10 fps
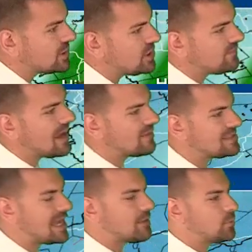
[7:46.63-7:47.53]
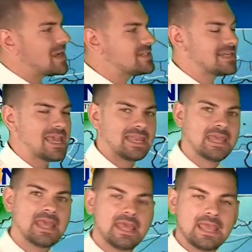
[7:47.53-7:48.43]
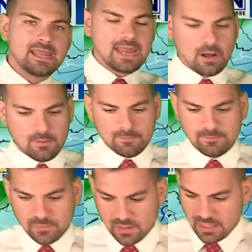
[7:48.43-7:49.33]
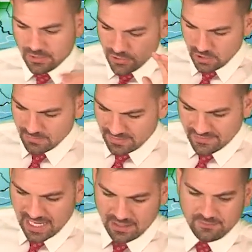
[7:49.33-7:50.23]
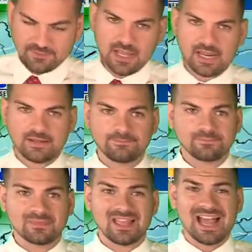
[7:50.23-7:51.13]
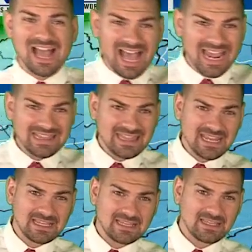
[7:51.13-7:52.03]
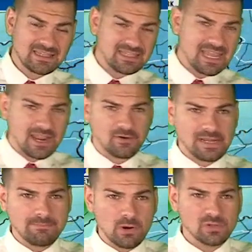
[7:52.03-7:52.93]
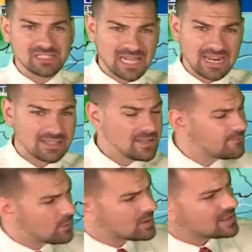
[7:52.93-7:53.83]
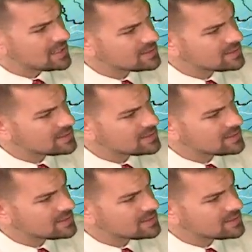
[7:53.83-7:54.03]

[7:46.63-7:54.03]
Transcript: to shift out of the southwest again. Now, in terms of tidal flooding, I think the area most likely for it is